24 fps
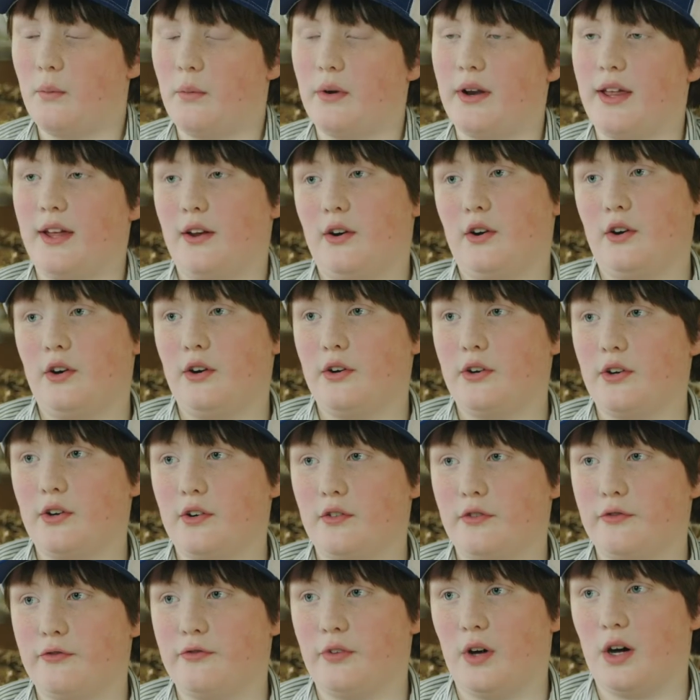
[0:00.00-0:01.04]
When I heard
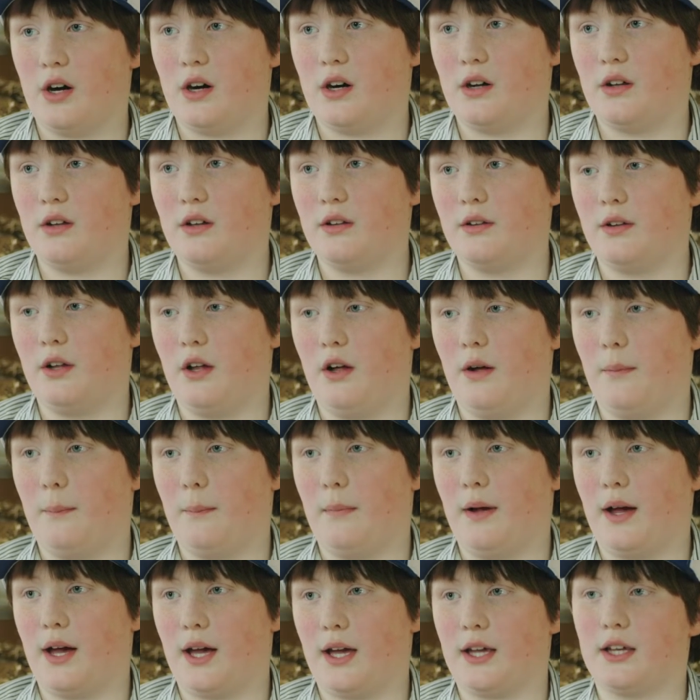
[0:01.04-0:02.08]
her fall,
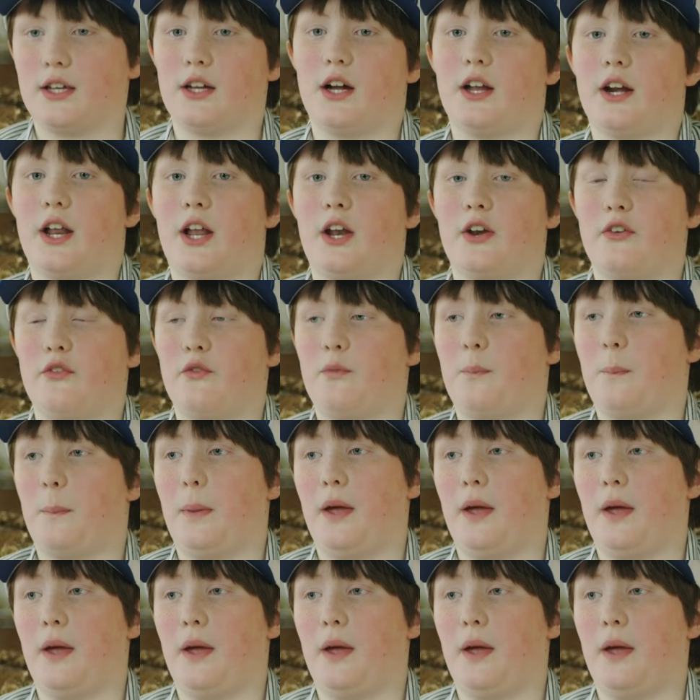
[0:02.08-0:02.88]
um, I got out of